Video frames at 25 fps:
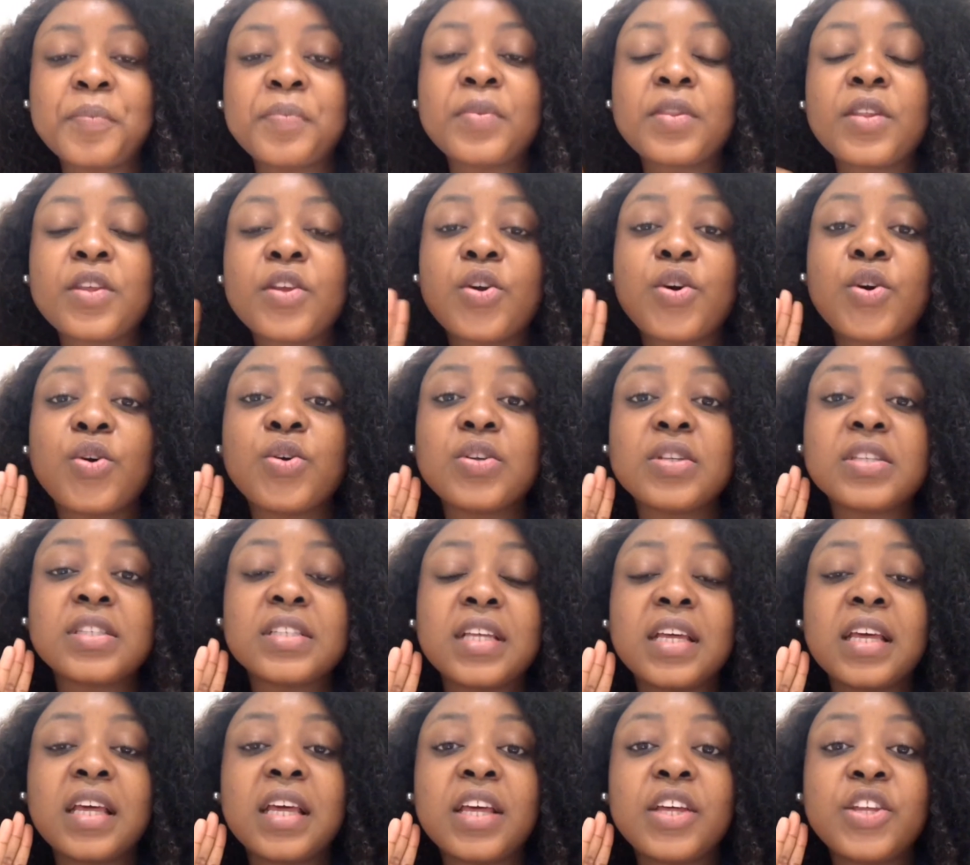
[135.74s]
because
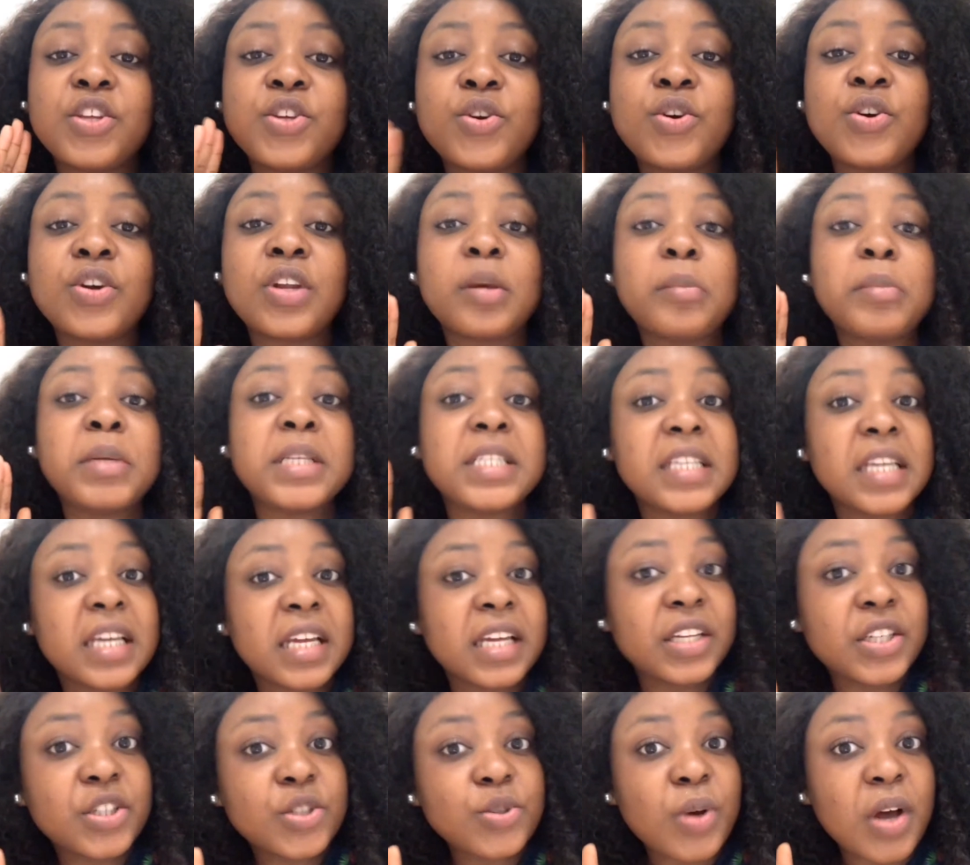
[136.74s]
you're gonna be
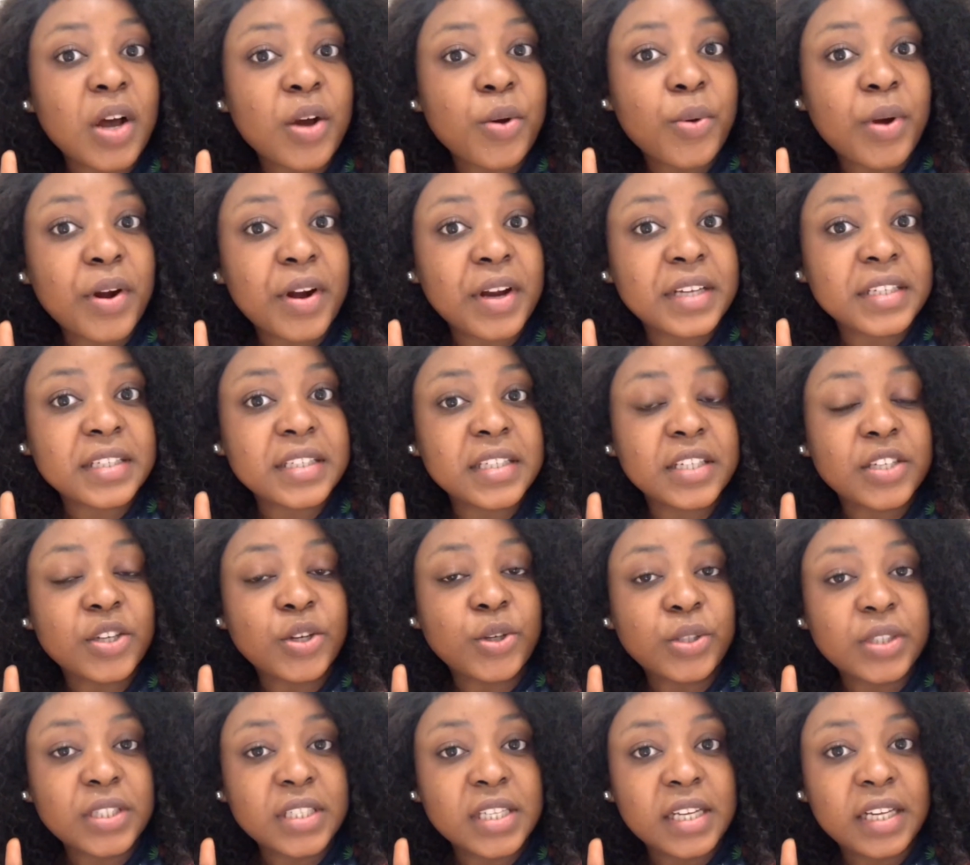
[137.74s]
taken to a quarantine
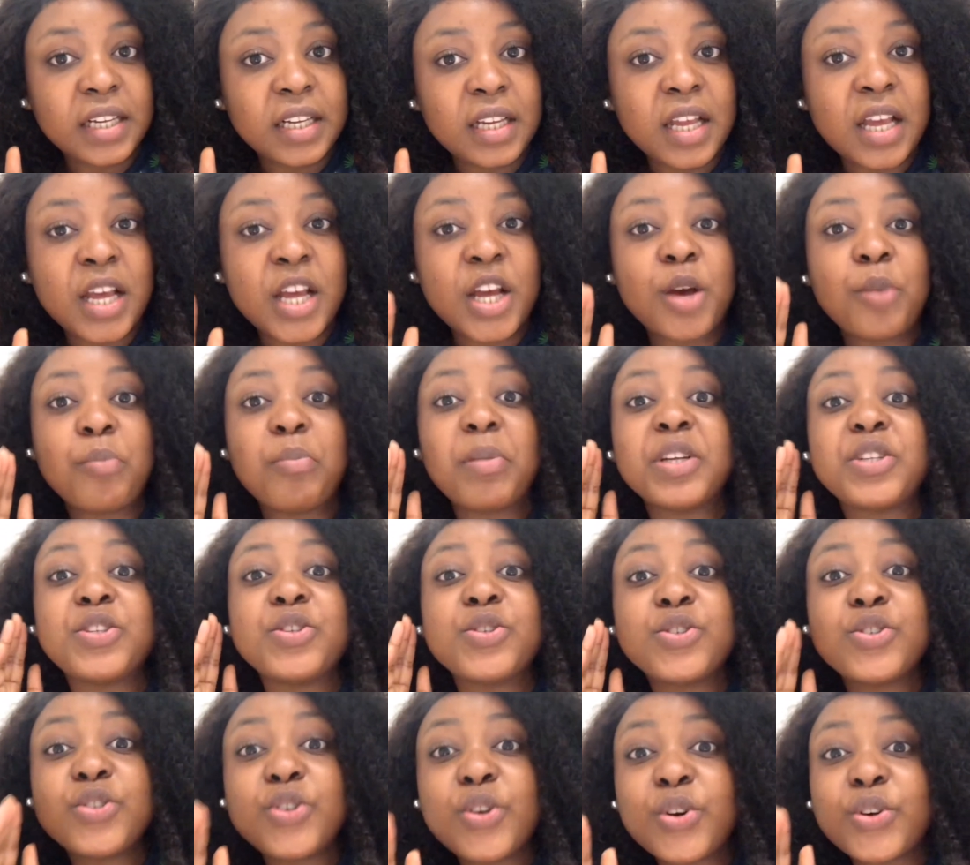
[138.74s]
hotel, but you
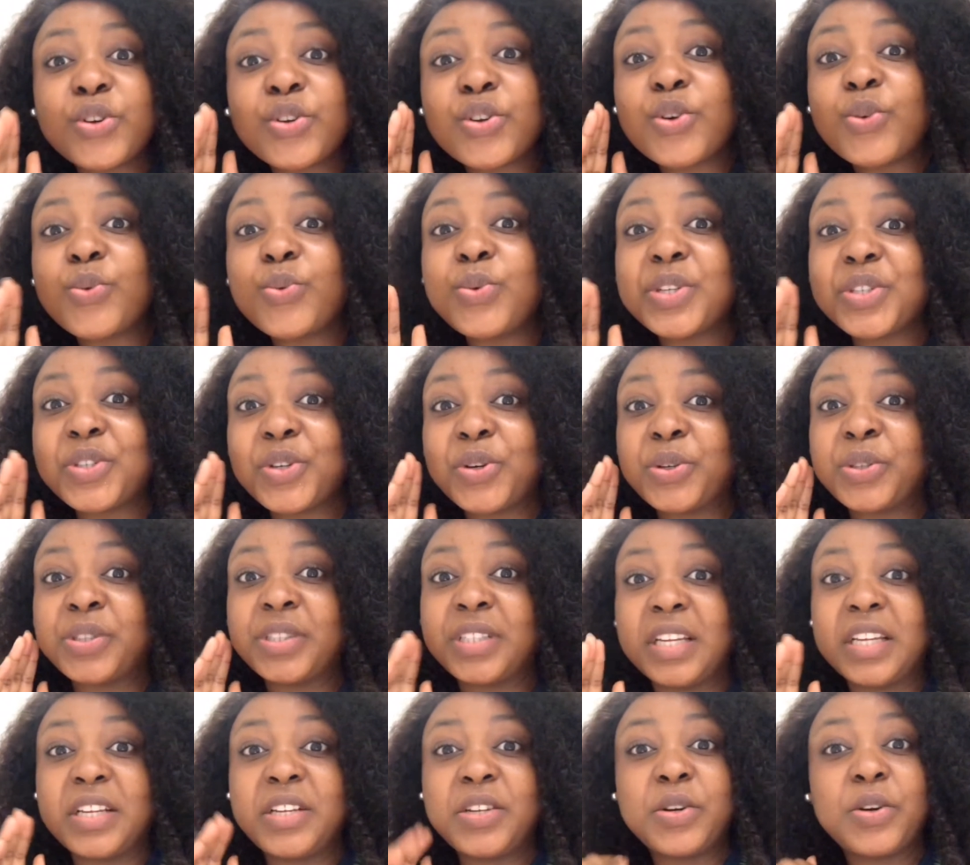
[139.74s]
don't know which
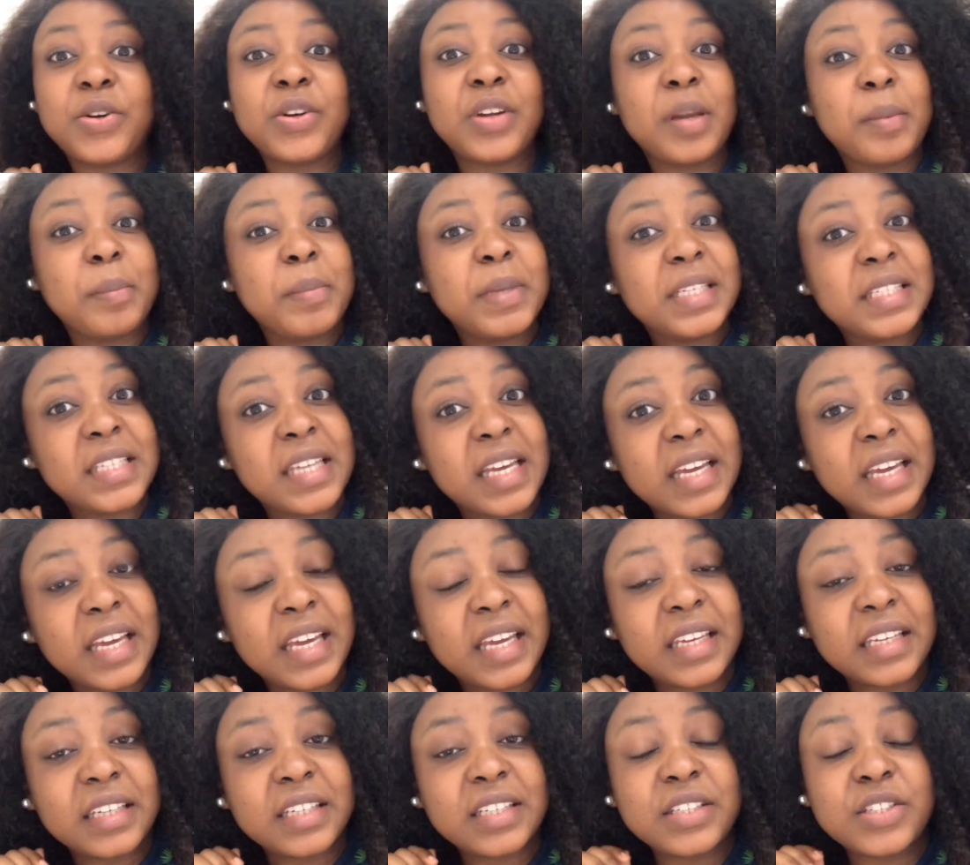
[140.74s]
hotel you're gonna be
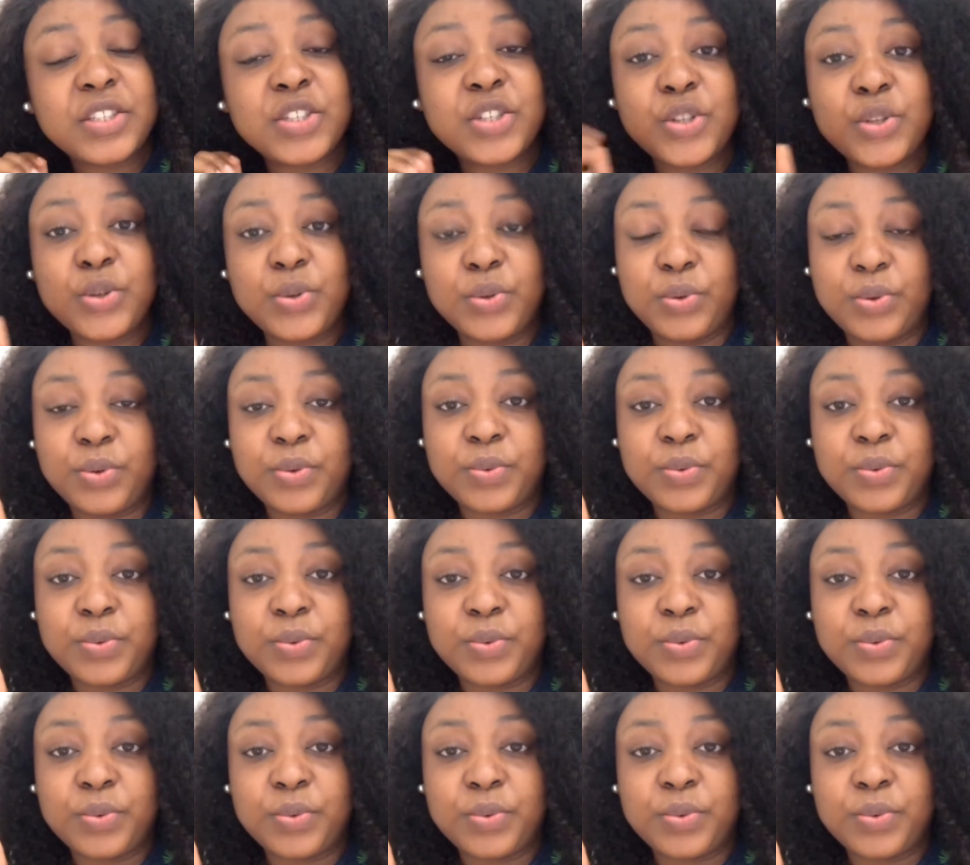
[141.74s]
taken to.